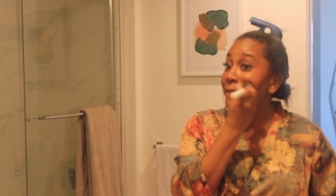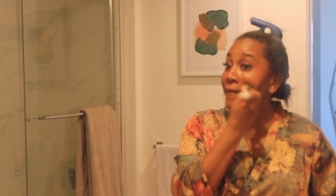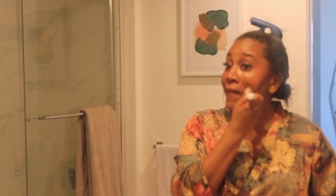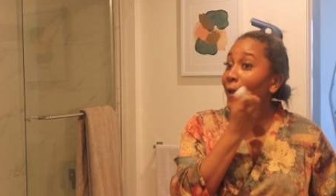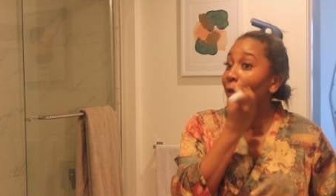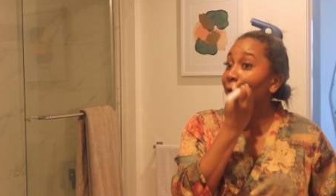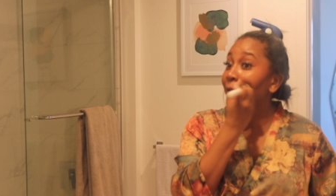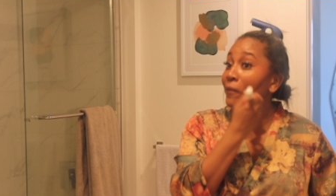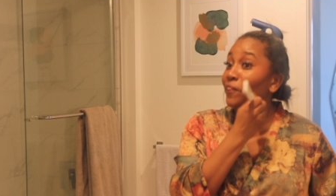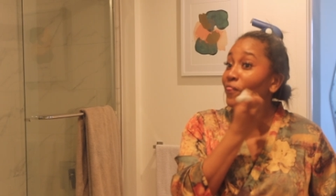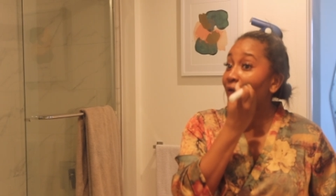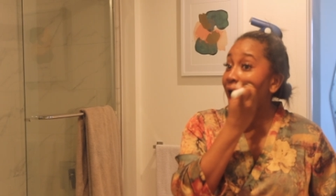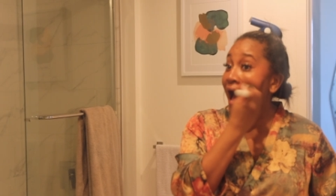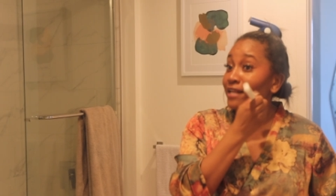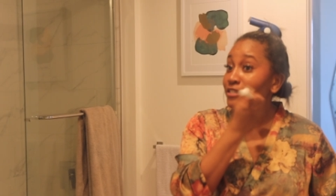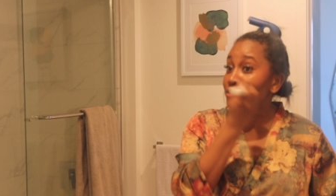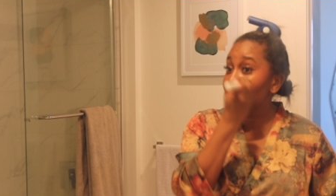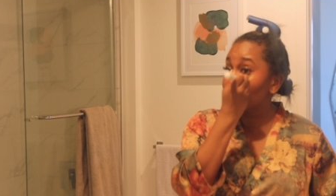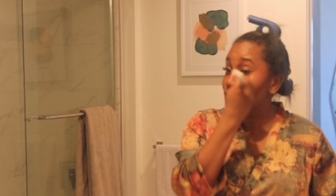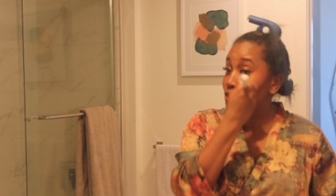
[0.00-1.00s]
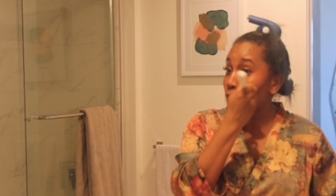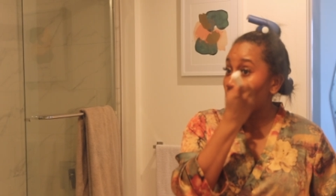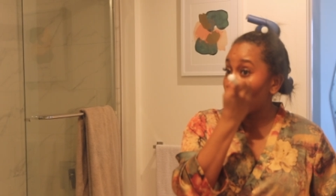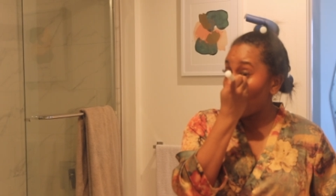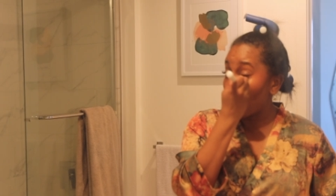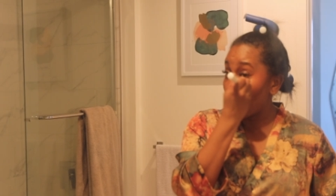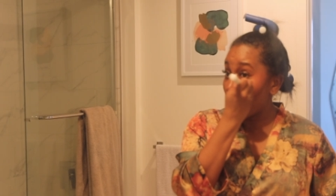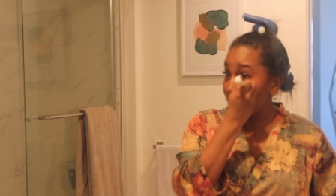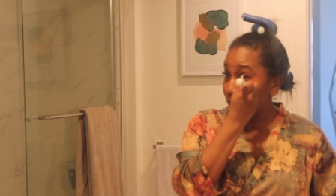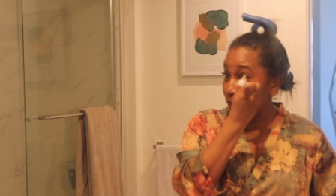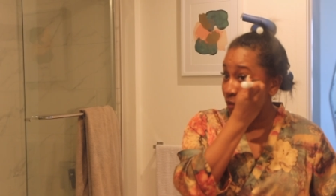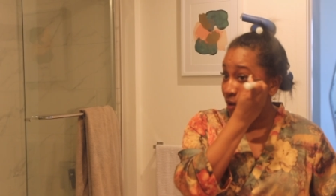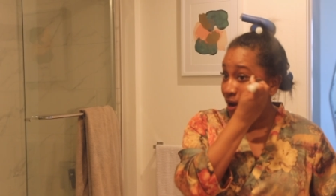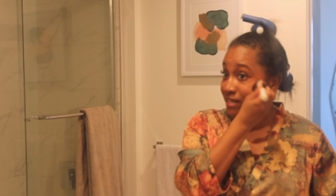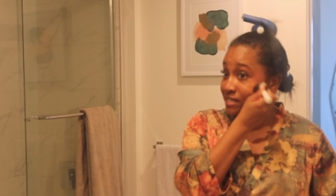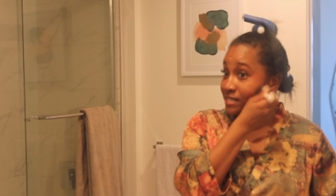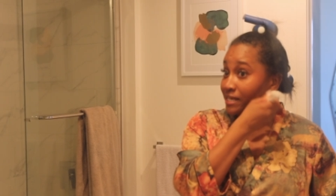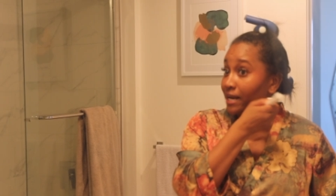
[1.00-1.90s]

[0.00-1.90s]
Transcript: And that's what it was.